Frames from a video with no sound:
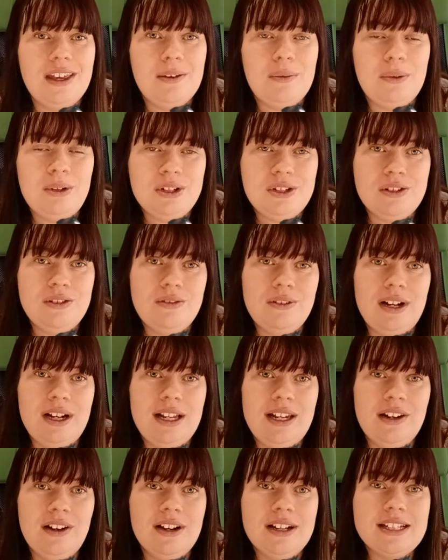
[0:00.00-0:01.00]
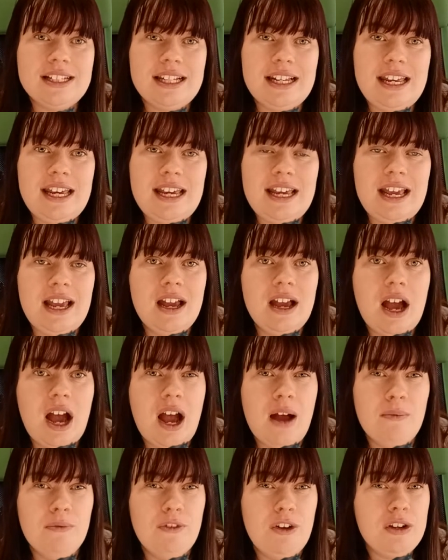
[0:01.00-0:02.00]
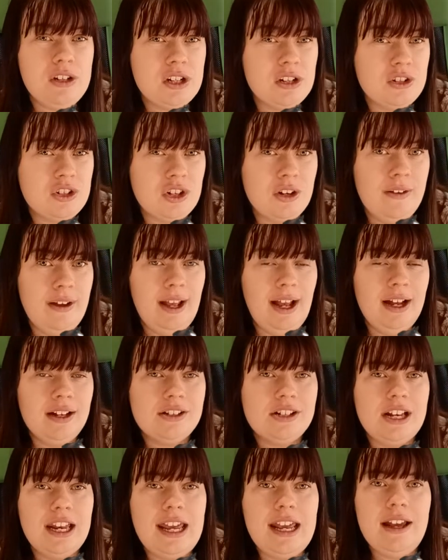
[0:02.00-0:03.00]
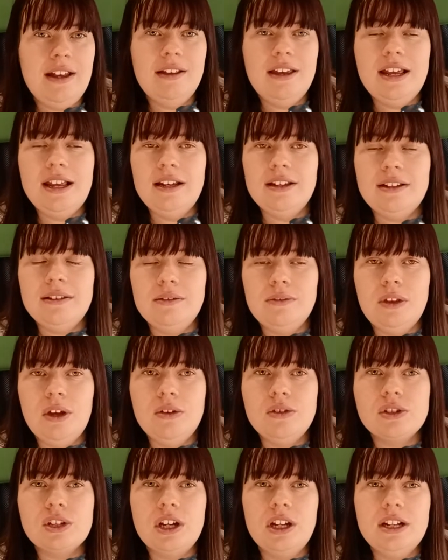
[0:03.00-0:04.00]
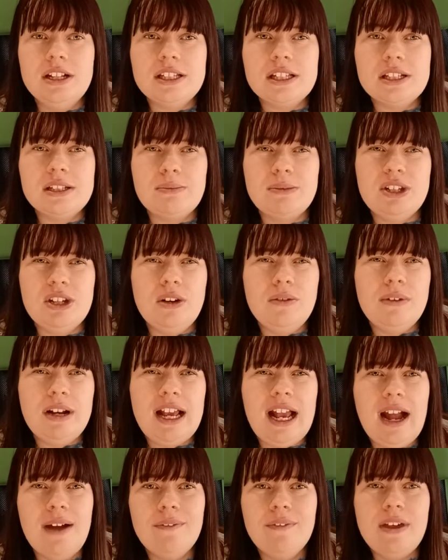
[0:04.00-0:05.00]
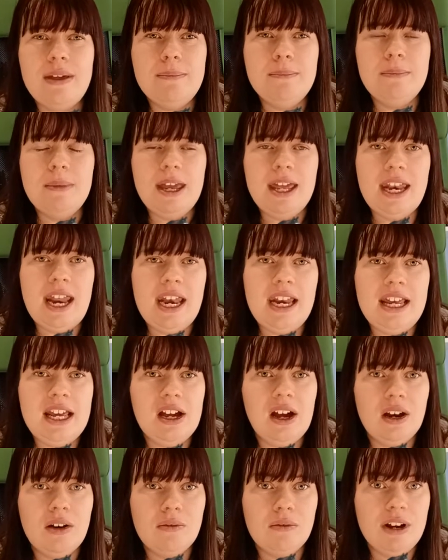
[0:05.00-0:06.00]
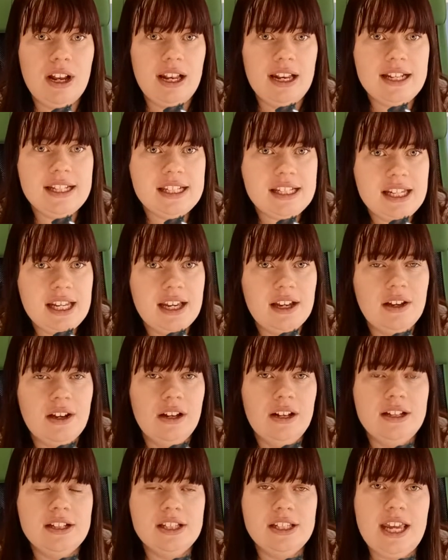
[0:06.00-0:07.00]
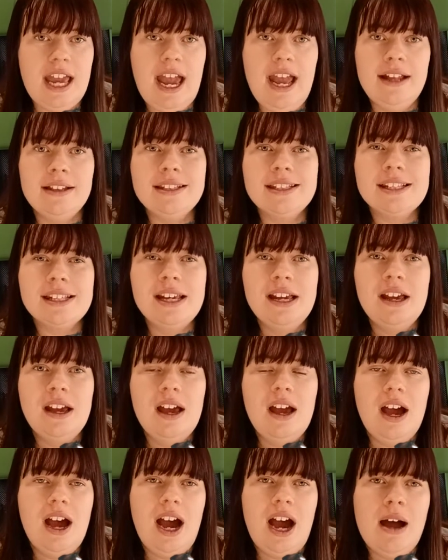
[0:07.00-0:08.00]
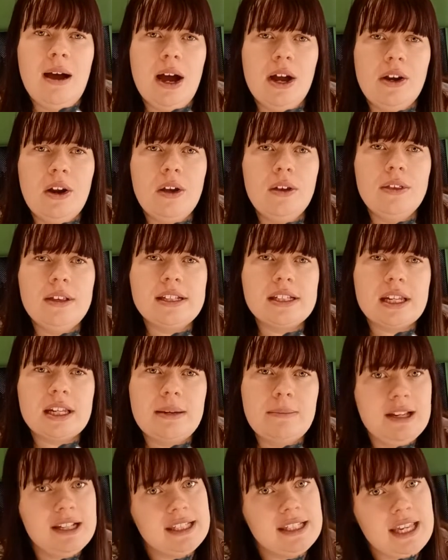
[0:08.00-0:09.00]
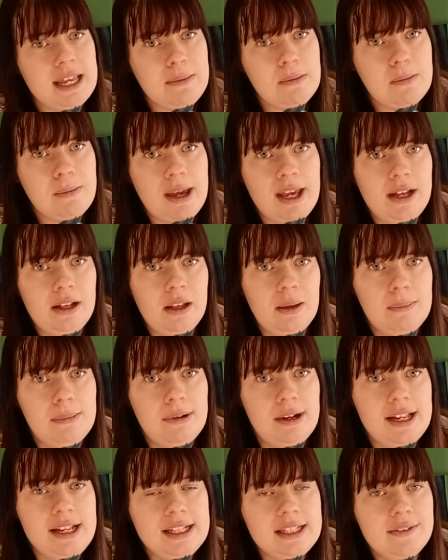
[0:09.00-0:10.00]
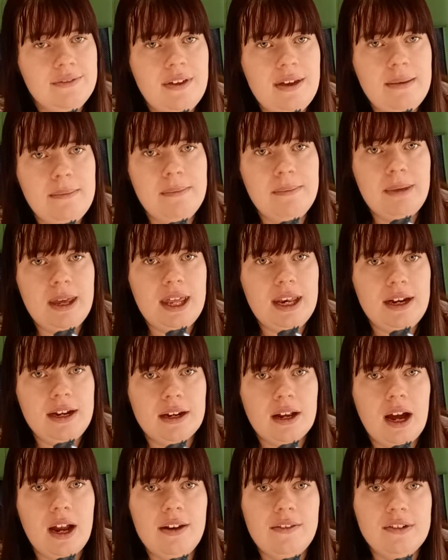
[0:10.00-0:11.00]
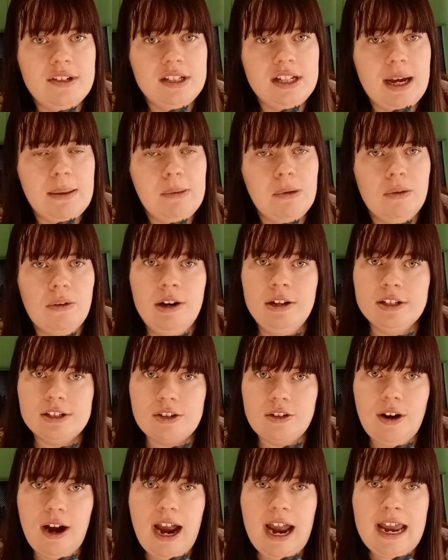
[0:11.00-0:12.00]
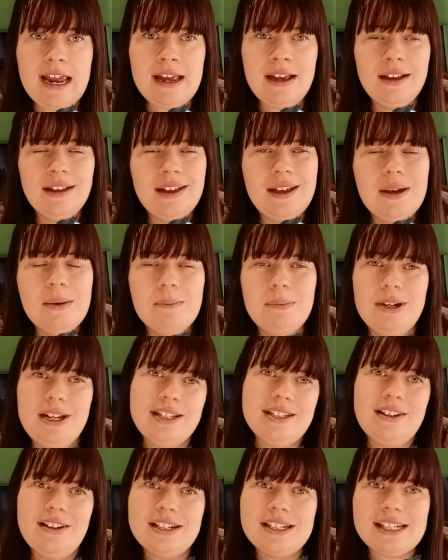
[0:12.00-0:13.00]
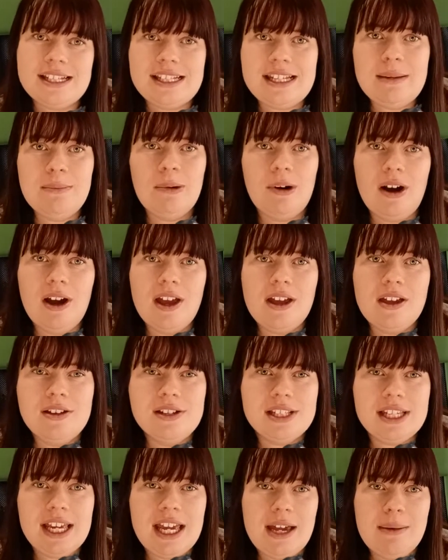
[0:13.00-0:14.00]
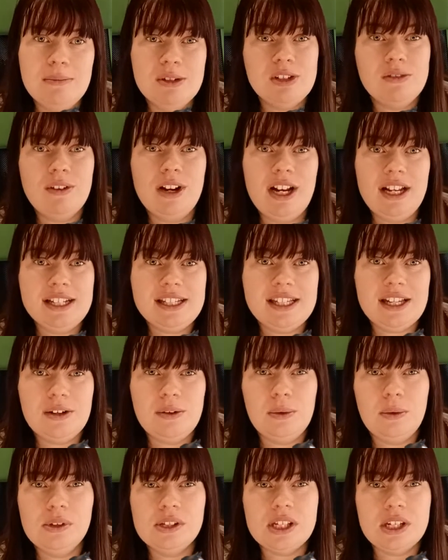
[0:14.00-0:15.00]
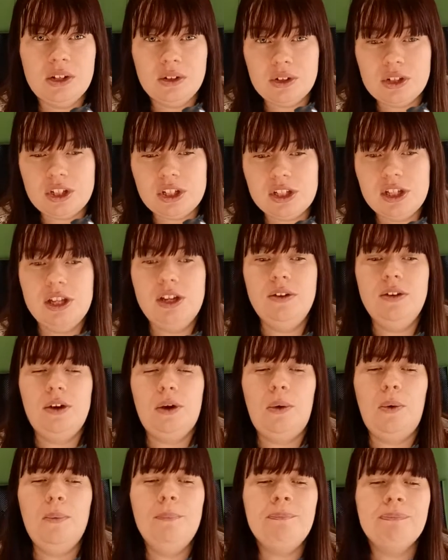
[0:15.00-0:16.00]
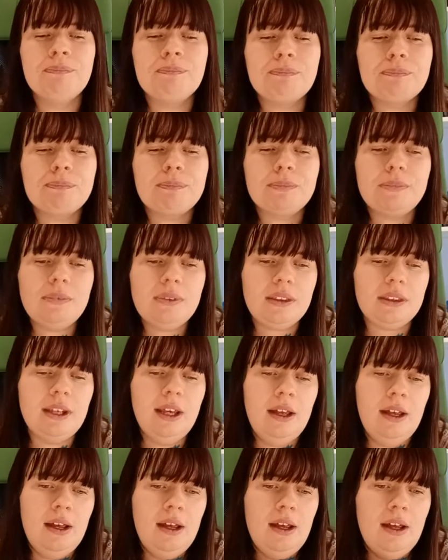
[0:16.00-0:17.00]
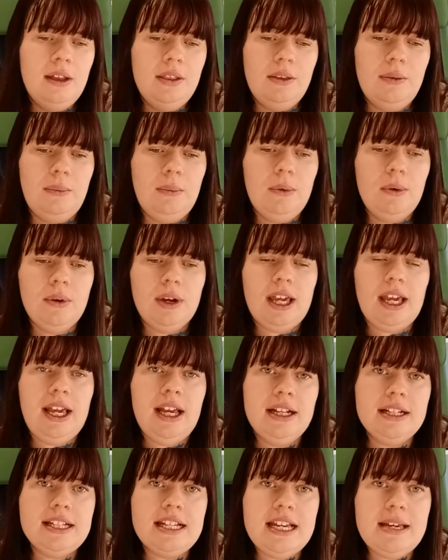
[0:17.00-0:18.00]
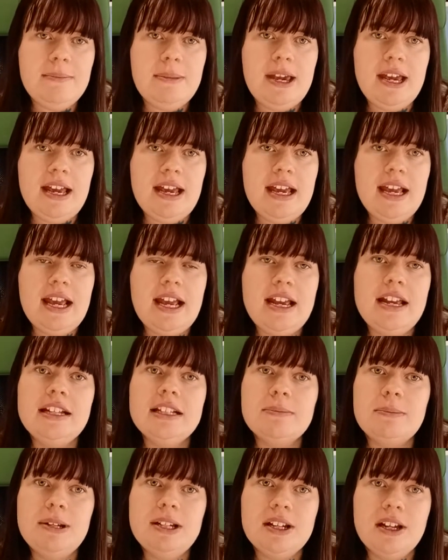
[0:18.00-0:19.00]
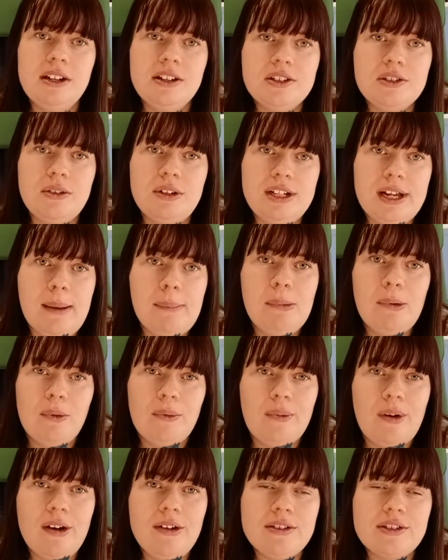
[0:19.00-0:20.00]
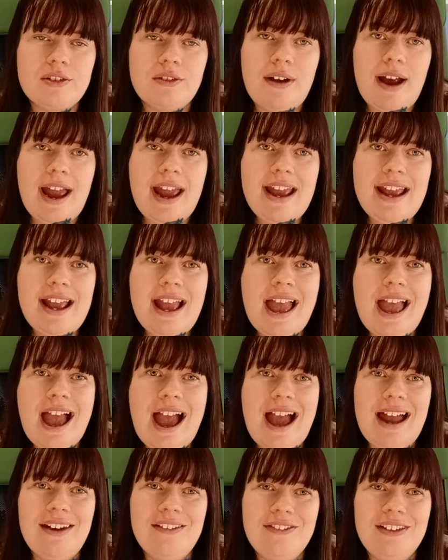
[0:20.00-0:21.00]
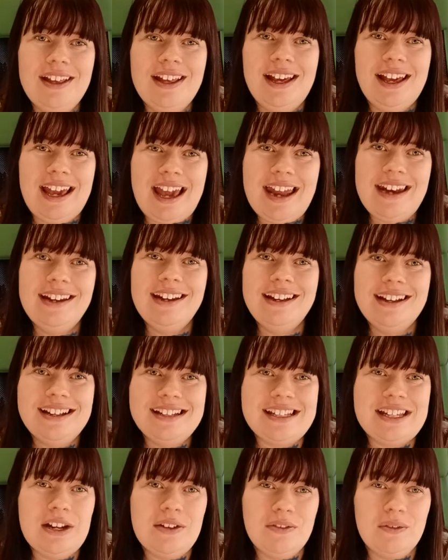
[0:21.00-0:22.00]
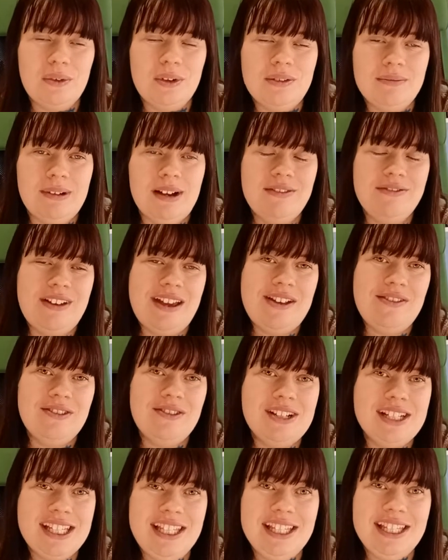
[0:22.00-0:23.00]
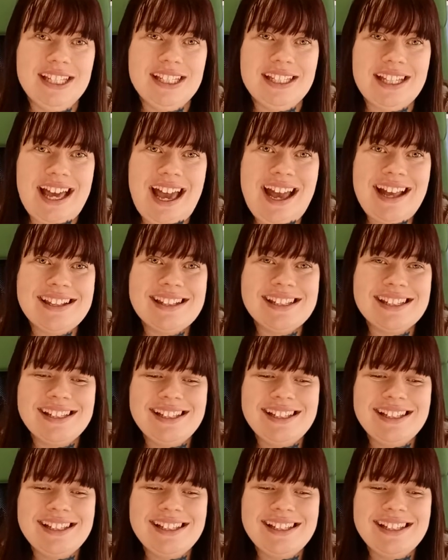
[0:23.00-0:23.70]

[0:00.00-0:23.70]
would do really nicely photo showing actually, those colours, because we don't really have him in any kind of realistic colours yet. I know there's going to be a Stablemate Club release of him in kind of a dapple rose grey, but it's nice to see Breyer using him as a realistic horse and not just a unicorn. The walking TB has been done to a dapple rose grey, and I think again is another one of my favourites in the set.